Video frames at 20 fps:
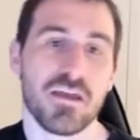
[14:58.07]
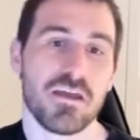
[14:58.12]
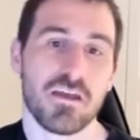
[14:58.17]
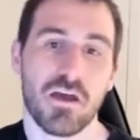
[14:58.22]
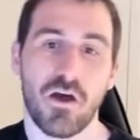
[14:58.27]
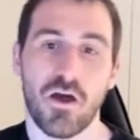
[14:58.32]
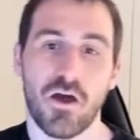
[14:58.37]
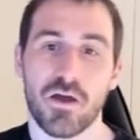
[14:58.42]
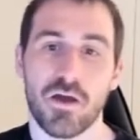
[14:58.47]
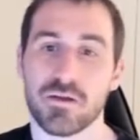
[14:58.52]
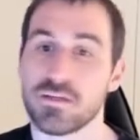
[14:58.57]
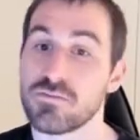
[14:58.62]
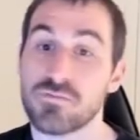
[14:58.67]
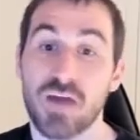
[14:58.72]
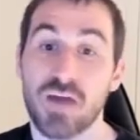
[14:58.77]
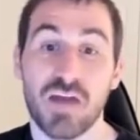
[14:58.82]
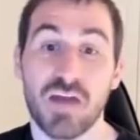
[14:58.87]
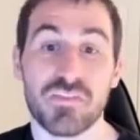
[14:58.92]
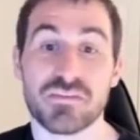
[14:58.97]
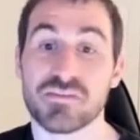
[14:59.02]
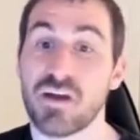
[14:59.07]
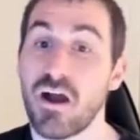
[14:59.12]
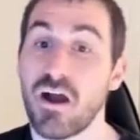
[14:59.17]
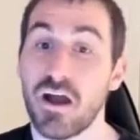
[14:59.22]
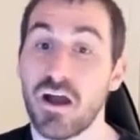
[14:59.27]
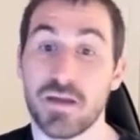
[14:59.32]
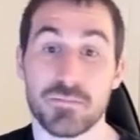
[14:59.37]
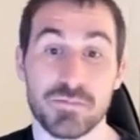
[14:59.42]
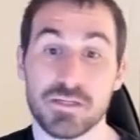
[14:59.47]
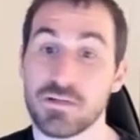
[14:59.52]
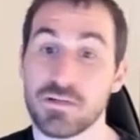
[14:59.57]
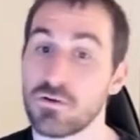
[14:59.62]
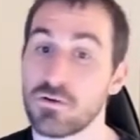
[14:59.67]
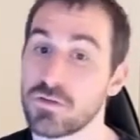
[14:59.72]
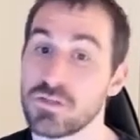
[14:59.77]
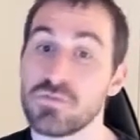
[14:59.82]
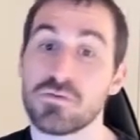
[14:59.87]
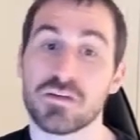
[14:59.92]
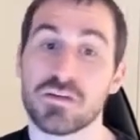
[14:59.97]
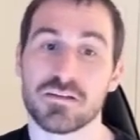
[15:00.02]
and you've got the time,
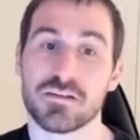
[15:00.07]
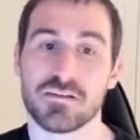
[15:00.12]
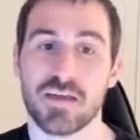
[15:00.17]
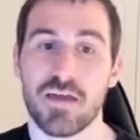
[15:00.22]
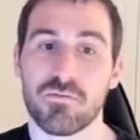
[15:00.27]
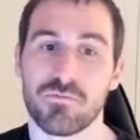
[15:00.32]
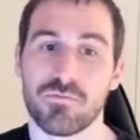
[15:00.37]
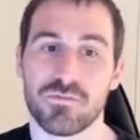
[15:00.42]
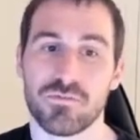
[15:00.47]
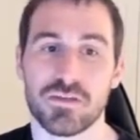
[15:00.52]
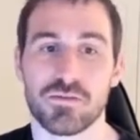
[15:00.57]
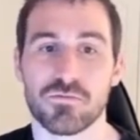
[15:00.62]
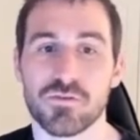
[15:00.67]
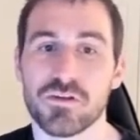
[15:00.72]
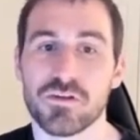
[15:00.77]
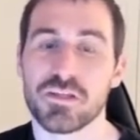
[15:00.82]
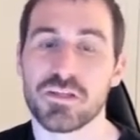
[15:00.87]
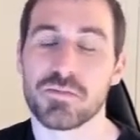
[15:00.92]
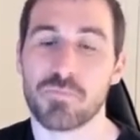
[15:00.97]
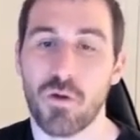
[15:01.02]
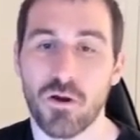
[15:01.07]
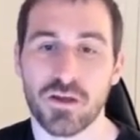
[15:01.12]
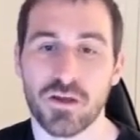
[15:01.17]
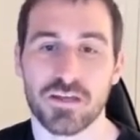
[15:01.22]
you can definitely really market